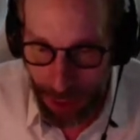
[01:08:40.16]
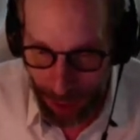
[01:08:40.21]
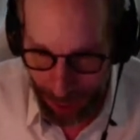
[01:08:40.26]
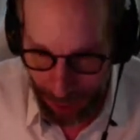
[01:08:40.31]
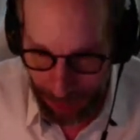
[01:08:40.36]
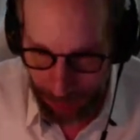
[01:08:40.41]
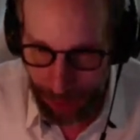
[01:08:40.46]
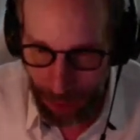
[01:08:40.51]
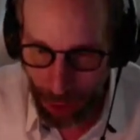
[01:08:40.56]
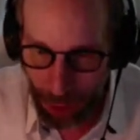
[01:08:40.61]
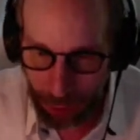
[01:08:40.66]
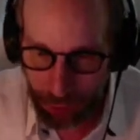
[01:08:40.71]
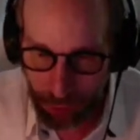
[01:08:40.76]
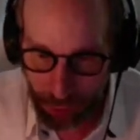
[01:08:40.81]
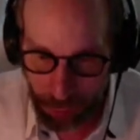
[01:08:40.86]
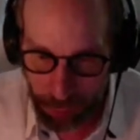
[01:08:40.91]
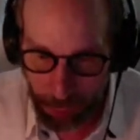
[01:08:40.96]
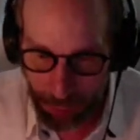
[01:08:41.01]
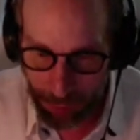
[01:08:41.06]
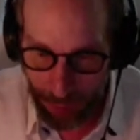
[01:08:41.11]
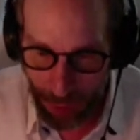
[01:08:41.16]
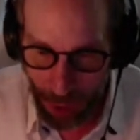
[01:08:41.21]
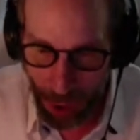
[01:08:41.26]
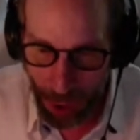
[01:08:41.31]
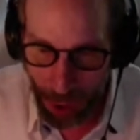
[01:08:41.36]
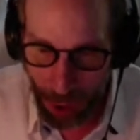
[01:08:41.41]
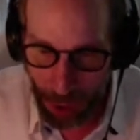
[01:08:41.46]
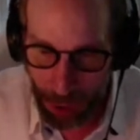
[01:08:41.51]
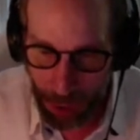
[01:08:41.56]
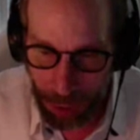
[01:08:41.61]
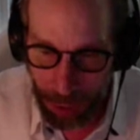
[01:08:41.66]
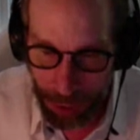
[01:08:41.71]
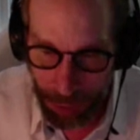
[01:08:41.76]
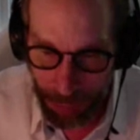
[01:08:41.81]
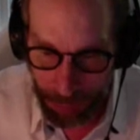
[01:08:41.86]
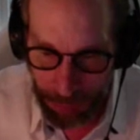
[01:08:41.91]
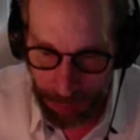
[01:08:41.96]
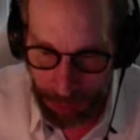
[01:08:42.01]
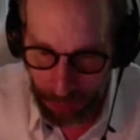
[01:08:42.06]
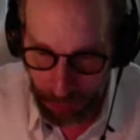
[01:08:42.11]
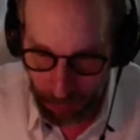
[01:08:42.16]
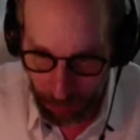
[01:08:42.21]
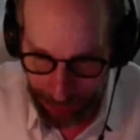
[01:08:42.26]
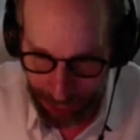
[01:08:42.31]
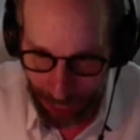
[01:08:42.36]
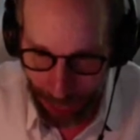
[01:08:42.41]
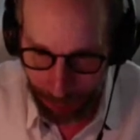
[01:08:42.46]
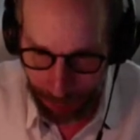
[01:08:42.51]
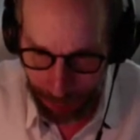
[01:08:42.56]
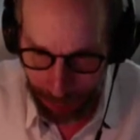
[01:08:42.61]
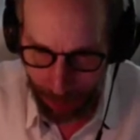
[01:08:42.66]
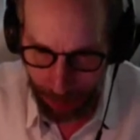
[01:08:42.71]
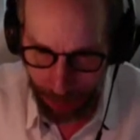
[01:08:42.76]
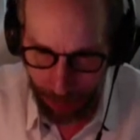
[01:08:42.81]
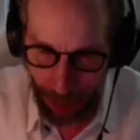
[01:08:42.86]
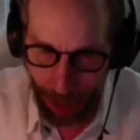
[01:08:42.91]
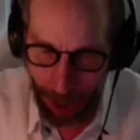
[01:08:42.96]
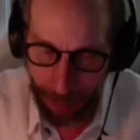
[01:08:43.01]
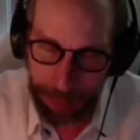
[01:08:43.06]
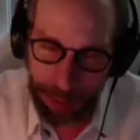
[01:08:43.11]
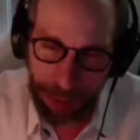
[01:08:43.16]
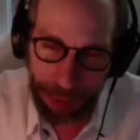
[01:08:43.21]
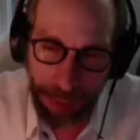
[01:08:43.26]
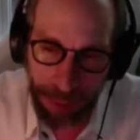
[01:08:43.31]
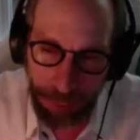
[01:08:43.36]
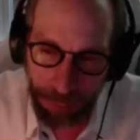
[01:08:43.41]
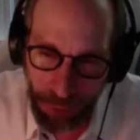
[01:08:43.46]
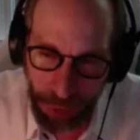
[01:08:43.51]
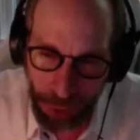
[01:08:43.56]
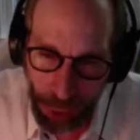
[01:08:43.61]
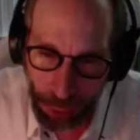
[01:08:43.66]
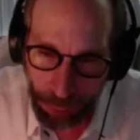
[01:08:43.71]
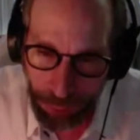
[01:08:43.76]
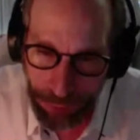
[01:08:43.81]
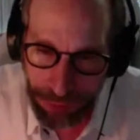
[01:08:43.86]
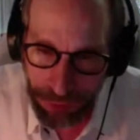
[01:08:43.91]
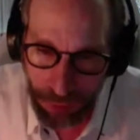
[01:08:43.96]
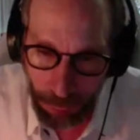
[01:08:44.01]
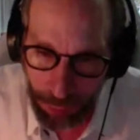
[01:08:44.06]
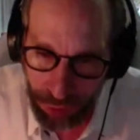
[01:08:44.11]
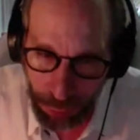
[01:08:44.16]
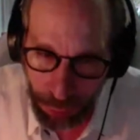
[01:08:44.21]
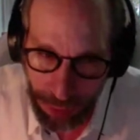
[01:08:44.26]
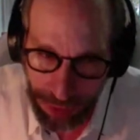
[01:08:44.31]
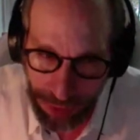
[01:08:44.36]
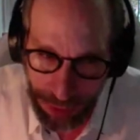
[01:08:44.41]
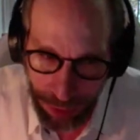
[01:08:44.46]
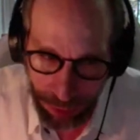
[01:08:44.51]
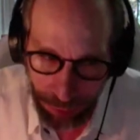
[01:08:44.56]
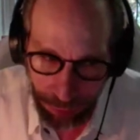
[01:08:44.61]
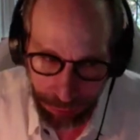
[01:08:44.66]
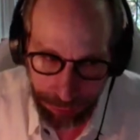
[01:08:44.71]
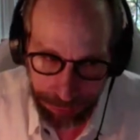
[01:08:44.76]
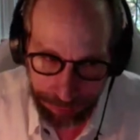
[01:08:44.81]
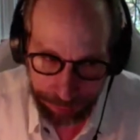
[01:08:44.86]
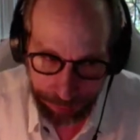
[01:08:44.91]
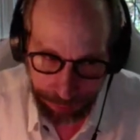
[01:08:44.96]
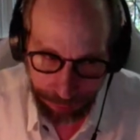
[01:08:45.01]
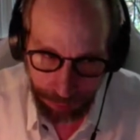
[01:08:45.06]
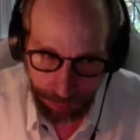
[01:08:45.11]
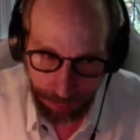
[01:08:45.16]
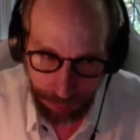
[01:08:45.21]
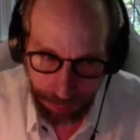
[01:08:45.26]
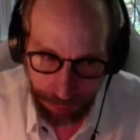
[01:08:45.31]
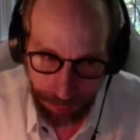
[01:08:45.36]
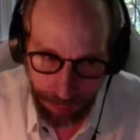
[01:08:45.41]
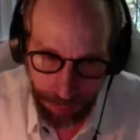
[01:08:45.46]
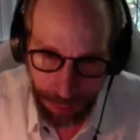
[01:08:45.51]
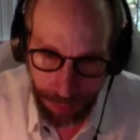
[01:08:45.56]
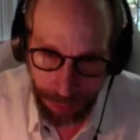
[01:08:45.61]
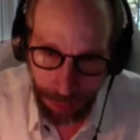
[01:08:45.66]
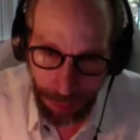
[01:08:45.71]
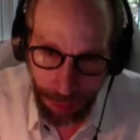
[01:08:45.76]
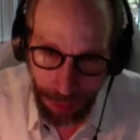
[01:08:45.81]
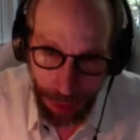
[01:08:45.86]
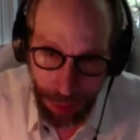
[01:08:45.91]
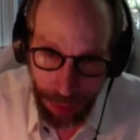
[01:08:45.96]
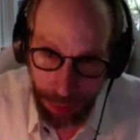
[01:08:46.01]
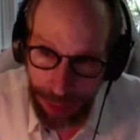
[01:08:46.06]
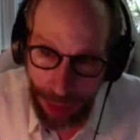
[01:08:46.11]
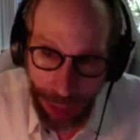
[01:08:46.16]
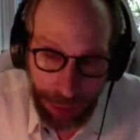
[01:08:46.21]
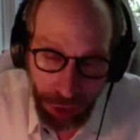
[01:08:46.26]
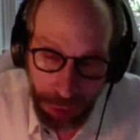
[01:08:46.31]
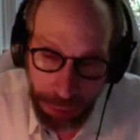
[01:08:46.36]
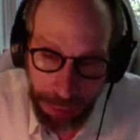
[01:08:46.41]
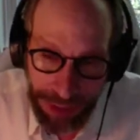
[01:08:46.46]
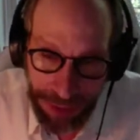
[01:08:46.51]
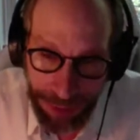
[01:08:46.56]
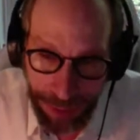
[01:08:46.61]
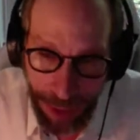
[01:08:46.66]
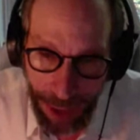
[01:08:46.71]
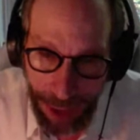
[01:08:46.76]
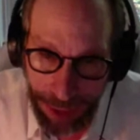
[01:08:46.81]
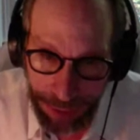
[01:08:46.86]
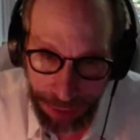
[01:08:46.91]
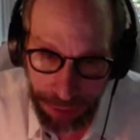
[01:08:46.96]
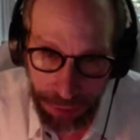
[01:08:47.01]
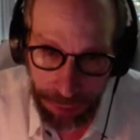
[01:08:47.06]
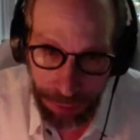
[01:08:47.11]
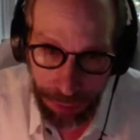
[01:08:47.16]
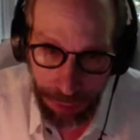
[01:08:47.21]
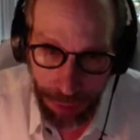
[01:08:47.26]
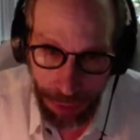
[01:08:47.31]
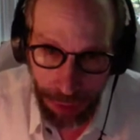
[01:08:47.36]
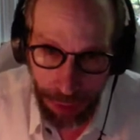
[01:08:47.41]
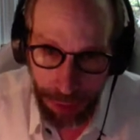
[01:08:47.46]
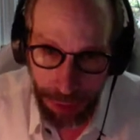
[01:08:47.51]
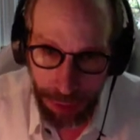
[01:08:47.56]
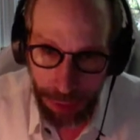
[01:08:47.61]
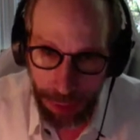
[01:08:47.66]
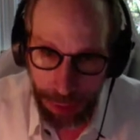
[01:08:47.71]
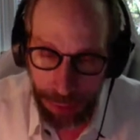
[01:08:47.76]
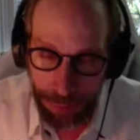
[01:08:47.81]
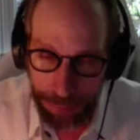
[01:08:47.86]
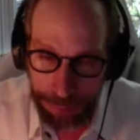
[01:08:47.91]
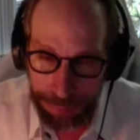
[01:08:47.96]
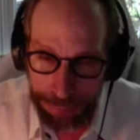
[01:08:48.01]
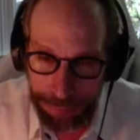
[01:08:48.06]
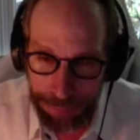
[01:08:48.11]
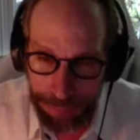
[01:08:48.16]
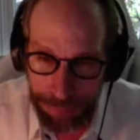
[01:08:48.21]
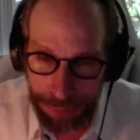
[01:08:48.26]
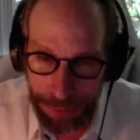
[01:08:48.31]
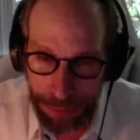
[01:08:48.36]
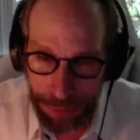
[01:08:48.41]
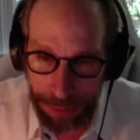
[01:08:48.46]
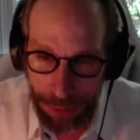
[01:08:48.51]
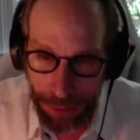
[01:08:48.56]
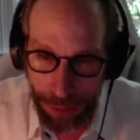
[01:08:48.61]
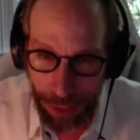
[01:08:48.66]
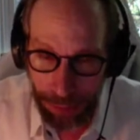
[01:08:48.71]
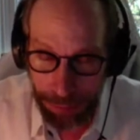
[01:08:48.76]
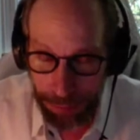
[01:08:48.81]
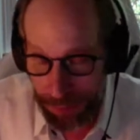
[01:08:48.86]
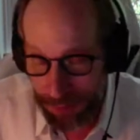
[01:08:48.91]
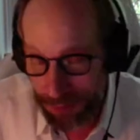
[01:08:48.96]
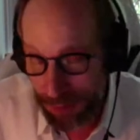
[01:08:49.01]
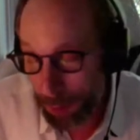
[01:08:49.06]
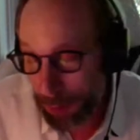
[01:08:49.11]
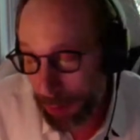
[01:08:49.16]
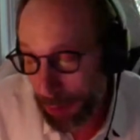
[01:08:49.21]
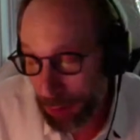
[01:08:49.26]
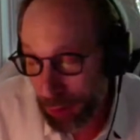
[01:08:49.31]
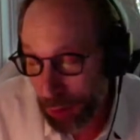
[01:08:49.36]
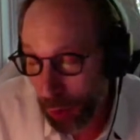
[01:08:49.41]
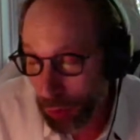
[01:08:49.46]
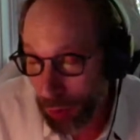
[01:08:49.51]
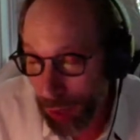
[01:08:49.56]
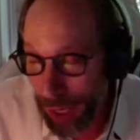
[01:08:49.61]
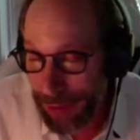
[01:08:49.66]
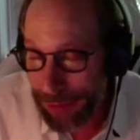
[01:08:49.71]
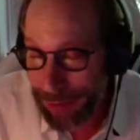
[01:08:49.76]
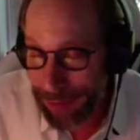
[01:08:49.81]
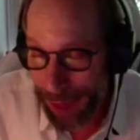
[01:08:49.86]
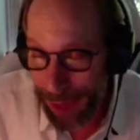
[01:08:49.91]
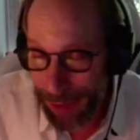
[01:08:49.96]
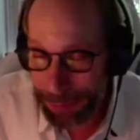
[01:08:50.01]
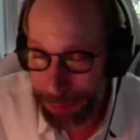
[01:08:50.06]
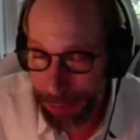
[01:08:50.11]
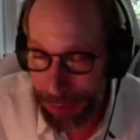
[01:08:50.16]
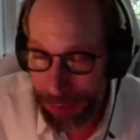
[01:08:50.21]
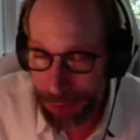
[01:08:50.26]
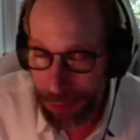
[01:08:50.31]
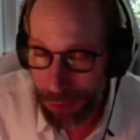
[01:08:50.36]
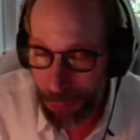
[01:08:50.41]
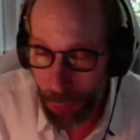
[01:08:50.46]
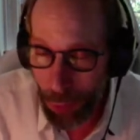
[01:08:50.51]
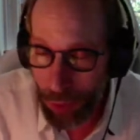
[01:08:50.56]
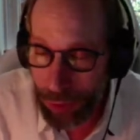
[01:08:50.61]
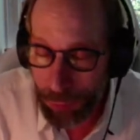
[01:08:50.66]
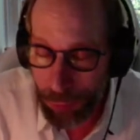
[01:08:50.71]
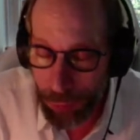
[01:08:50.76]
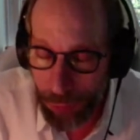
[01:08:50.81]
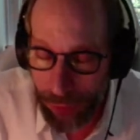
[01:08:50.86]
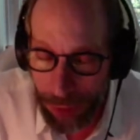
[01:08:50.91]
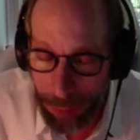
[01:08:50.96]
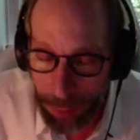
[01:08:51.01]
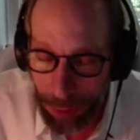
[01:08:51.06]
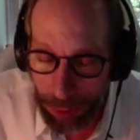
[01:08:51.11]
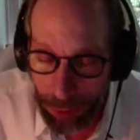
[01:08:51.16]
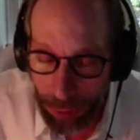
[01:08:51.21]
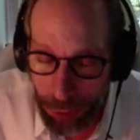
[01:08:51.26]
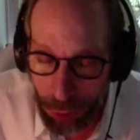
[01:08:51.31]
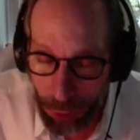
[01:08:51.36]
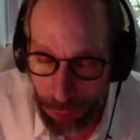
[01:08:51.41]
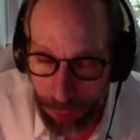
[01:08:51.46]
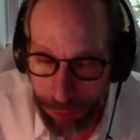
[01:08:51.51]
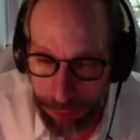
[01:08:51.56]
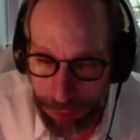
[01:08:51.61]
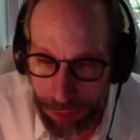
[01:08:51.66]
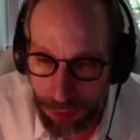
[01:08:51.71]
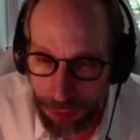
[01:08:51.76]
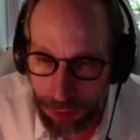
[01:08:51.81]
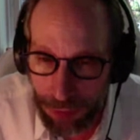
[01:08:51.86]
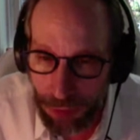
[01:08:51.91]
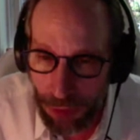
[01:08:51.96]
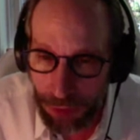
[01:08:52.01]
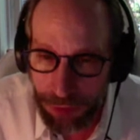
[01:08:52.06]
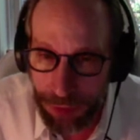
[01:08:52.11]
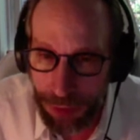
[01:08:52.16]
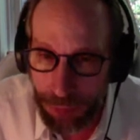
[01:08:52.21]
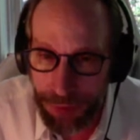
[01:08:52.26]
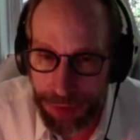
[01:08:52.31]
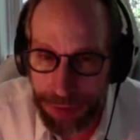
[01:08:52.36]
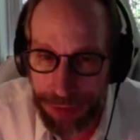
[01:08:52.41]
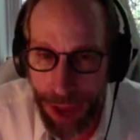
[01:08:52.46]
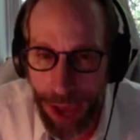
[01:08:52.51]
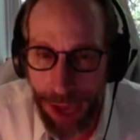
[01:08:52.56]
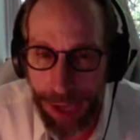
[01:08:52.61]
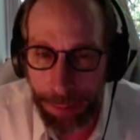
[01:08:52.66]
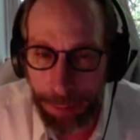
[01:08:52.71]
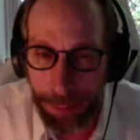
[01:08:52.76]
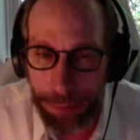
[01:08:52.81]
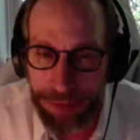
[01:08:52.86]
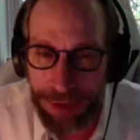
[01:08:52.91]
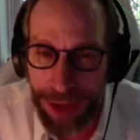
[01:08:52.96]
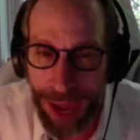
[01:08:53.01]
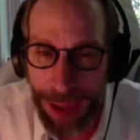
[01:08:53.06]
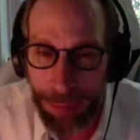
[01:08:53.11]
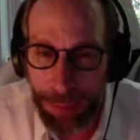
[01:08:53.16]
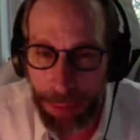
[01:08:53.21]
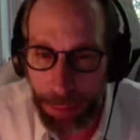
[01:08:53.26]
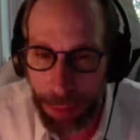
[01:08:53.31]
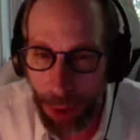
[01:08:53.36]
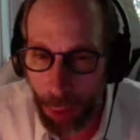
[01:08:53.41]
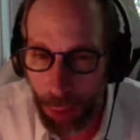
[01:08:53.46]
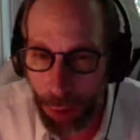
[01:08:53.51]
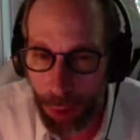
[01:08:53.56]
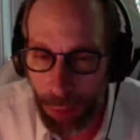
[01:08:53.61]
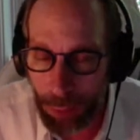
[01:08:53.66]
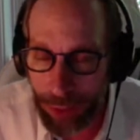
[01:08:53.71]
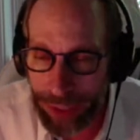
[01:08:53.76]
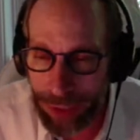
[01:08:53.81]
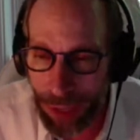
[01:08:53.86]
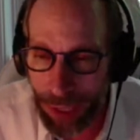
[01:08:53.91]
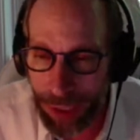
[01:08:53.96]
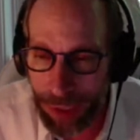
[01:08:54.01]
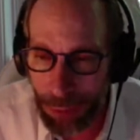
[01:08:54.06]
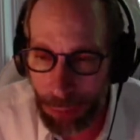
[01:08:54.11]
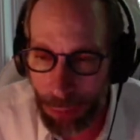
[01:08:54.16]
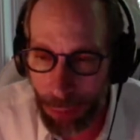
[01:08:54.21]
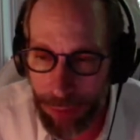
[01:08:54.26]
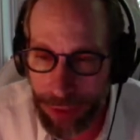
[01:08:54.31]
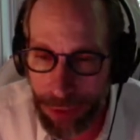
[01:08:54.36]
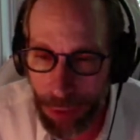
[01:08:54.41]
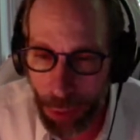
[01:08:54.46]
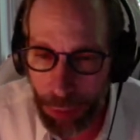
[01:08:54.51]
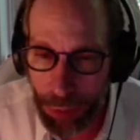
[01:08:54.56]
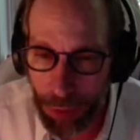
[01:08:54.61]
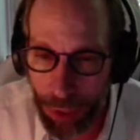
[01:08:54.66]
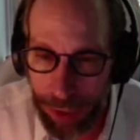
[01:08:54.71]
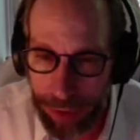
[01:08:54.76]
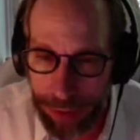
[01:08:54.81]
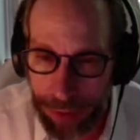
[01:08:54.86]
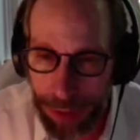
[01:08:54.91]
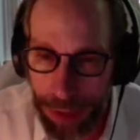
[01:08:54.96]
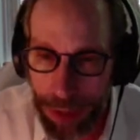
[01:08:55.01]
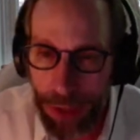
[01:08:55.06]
and they are just what they are because we happen, happen to live in the universe in which we live. That could be the case. And some people don't like that, but the wonderful thing about our universe is it doesn't give a damn, damn about what we like and what we don't like.